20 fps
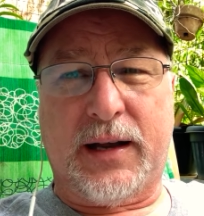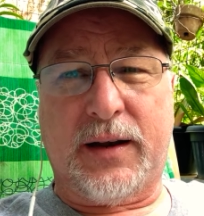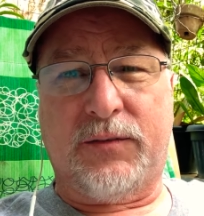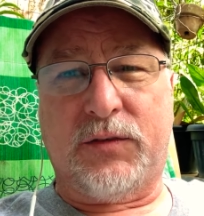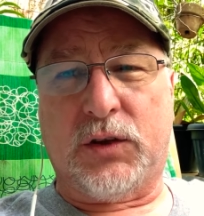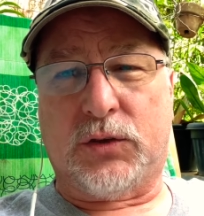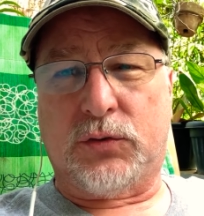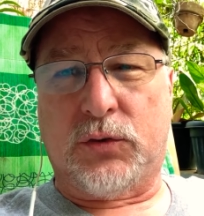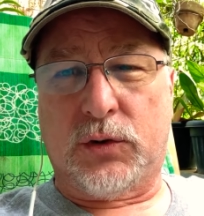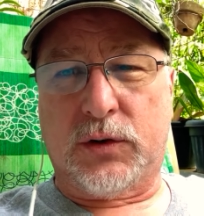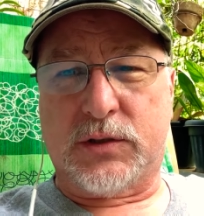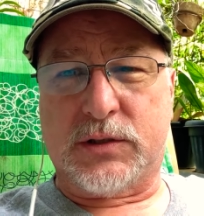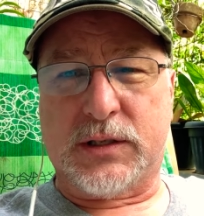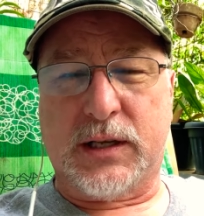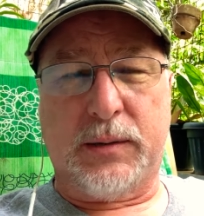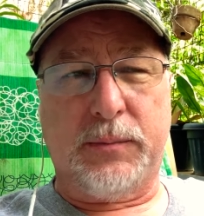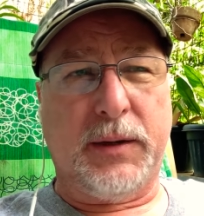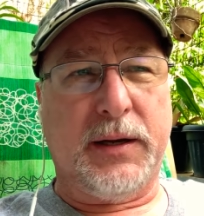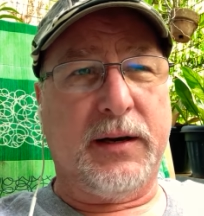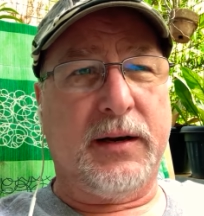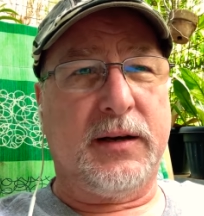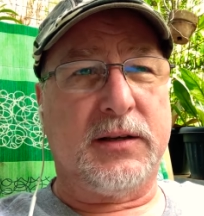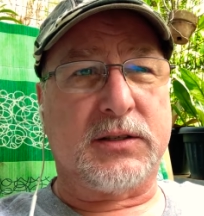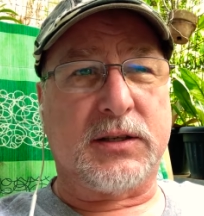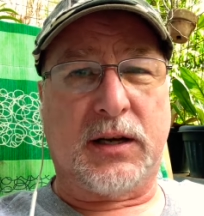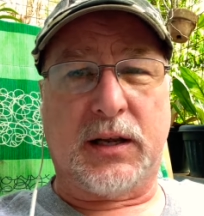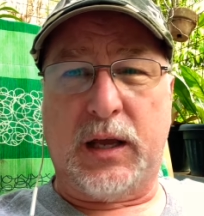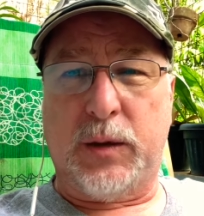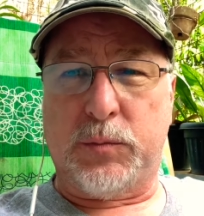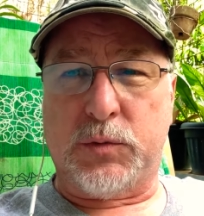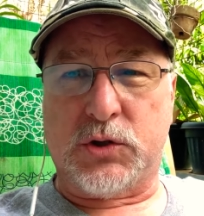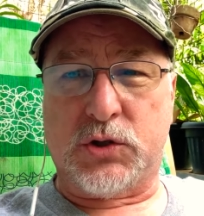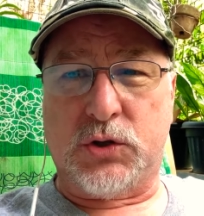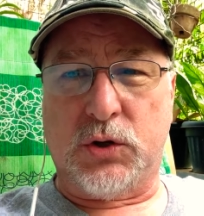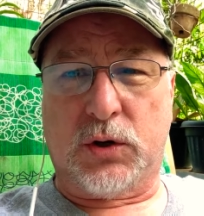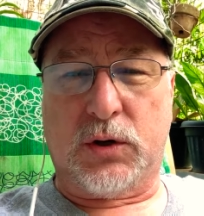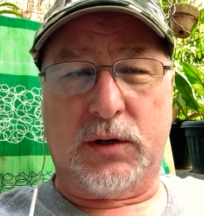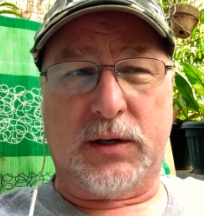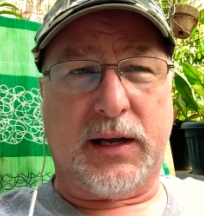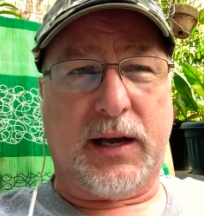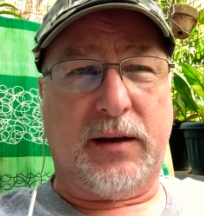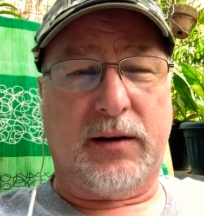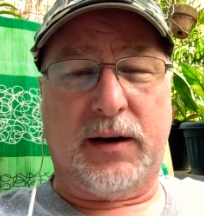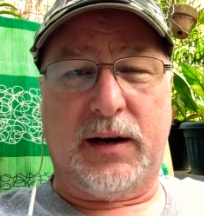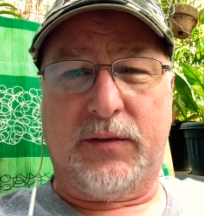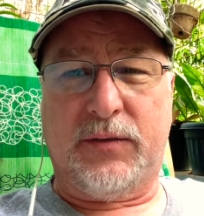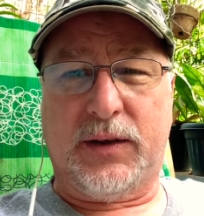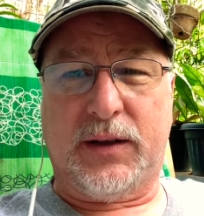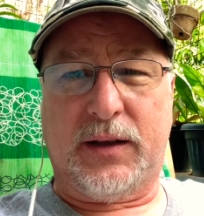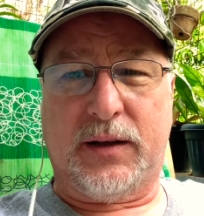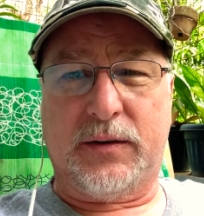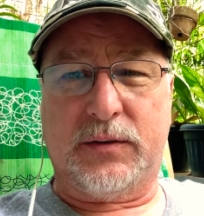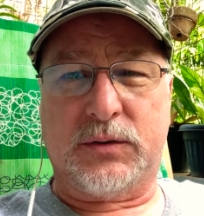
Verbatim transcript: And if you throw the cinnamon in, it's going to keep your sugar down and everything.